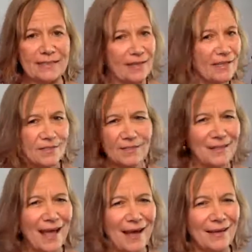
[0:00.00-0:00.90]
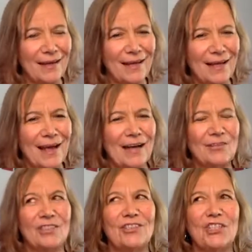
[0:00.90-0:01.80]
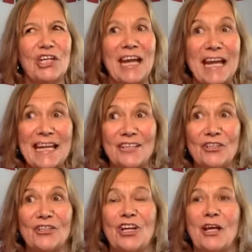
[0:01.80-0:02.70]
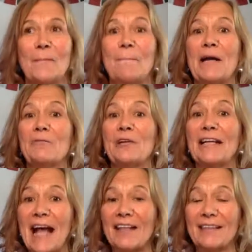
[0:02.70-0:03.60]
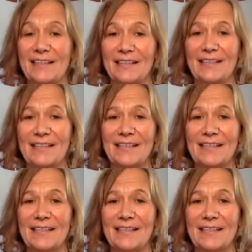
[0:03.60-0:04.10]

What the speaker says: Not just that, how to change my reality.